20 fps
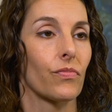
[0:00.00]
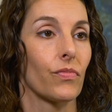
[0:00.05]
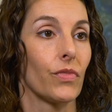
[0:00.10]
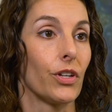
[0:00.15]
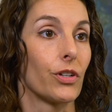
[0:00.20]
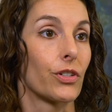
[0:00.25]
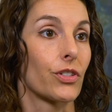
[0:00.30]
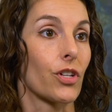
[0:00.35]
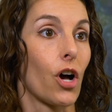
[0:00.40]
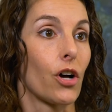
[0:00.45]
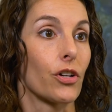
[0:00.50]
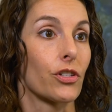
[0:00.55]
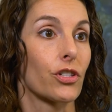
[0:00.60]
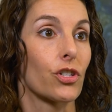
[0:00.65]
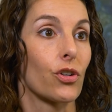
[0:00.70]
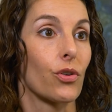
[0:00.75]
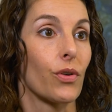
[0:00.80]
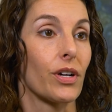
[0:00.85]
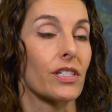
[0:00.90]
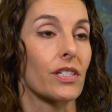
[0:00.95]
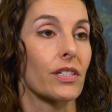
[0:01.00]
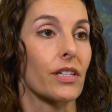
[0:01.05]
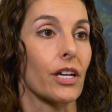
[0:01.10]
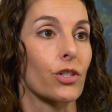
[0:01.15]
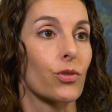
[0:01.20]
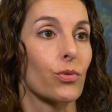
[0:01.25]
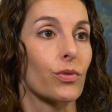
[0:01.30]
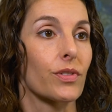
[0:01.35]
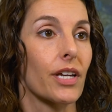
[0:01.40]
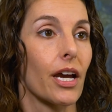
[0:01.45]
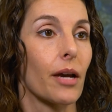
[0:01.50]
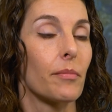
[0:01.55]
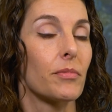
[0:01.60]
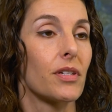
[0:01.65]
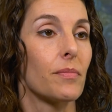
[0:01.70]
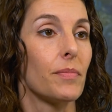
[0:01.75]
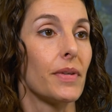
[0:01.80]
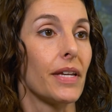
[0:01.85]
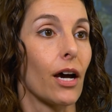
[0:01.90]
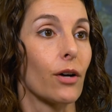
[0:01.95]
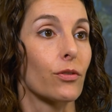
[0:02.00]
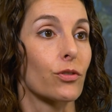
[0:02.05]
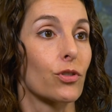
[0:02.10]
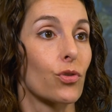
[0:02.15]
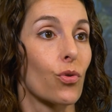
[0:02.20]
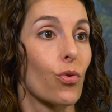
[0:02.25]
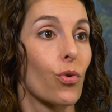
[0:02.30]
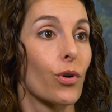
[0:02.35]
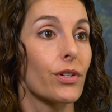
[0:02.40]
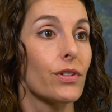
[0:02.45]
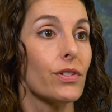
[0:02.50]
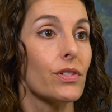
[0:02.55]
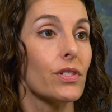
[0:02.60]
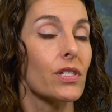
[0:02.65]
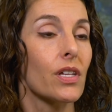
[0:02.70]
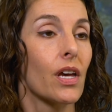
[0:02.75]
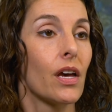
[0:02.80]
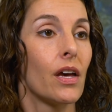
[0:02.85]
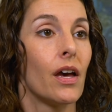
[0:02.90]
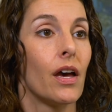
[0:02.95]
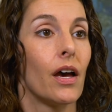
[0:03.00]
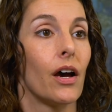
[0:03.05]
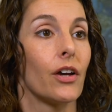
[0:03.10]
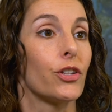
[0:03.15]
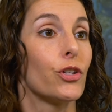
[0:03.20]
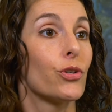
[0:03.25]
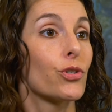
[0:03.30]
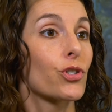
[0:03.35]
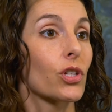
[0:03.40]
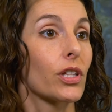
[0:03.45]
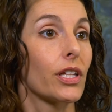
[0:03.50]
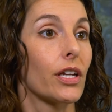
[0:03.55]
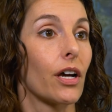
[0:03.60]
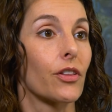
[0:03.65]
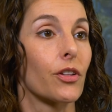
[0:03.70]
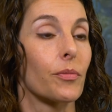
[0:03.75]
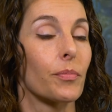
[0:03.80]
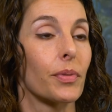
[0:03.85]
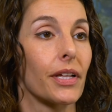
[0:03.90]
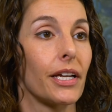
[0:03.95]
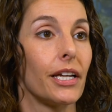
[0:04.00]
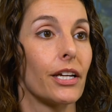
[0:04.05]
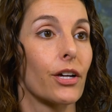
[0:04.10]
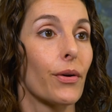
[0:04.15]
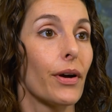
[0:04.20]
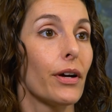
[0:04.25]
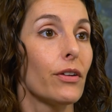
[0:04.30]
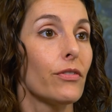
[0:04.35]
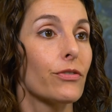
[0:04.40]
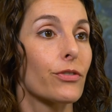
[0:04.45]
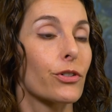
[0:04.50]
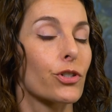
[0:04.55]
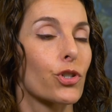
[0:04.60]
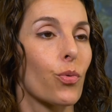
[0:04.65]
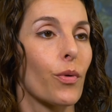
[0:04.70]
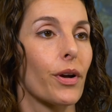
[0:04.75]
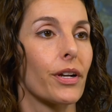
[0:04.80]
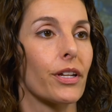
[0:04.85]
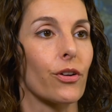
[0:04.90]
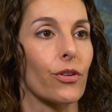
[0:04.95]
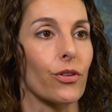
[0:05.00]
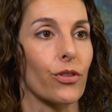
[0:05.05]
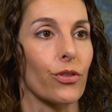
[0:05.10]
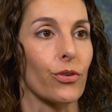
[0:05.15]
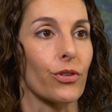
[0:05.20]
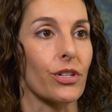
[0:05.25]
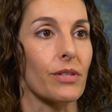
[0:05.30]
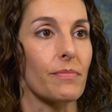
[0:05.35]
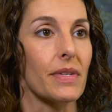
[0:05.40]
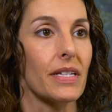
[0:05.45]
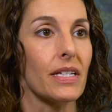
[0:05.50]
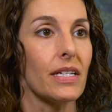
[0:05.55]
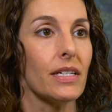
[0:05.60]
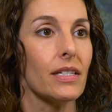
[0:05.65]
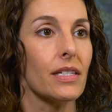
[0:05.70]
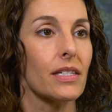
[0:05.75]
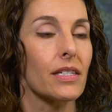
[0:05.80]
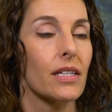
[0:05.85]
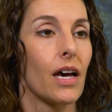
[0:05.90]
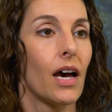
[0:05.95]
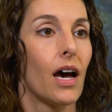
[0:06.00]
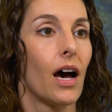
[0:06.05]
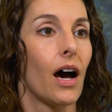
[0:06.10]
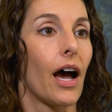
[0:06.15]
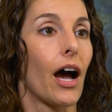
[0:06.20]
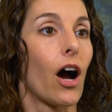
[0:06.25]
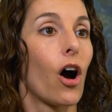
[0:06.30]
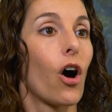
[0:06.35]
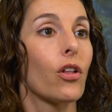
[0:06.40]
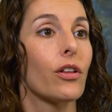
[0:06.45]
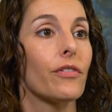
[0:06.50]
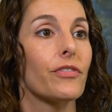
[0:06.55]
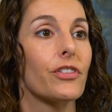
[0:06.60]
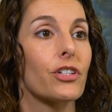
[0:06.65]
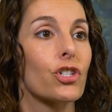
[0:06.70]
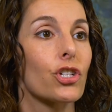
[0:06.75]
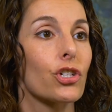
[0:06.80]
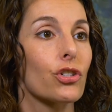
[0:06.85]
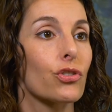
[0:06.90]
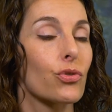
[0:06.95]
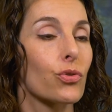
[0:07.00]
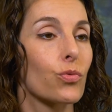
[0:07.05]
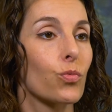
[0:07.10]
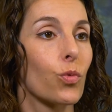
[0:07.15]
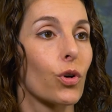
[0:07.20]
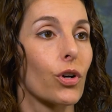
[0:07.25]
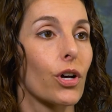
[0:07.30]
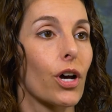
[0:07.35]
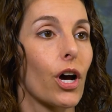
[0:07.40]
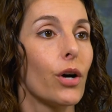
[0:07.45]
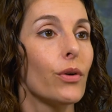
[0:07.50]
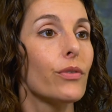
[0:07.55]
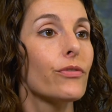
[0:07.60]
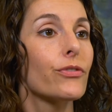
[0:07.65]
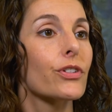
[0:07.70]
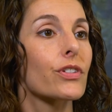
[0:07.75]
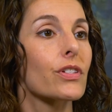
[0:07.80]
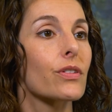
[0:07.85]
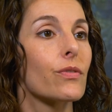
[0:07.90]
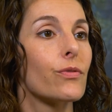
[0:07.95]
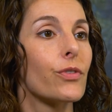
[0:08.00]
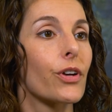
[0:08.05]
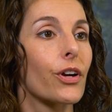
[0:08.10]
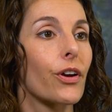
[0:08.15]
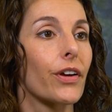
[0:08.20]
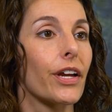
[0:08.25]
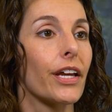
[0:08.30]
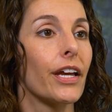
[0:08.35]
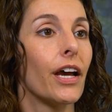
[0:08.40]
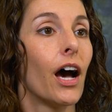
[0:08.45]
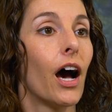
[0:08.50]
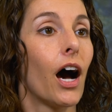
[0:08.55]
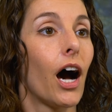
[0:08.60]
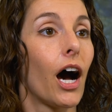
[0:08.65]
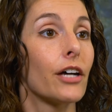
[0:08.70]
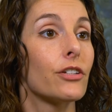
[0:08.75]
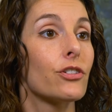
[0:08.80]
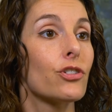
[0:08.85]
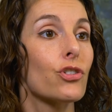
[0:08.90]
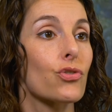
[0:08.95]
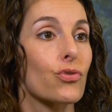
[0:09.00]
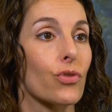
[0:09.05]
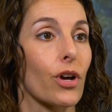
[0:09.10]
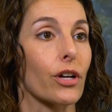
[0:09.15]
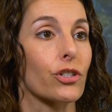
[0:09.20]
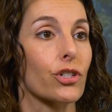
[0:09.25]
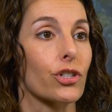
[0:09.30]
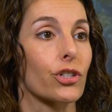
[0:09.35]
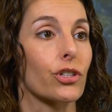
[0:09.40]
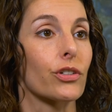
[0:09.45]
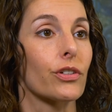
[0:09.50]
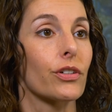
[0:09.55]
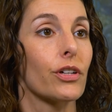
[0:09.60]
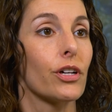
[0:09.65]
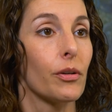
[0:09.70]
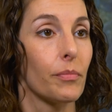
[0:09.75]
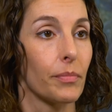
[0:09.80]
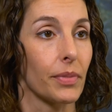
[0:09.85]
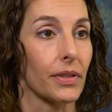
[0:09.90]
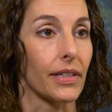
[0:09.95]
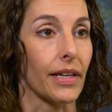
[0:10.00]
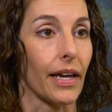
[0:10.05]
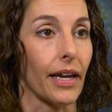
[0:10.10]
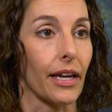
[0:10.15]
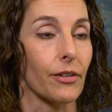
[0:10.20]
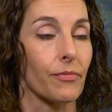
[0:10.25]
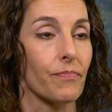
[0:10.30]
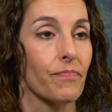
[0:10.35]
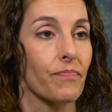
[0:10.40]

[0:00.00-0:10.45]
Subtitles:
There's also a scheduled time to be outdoors, usually on the playground for 20 or 30 minutes. All of the children will go for some very unstructured play.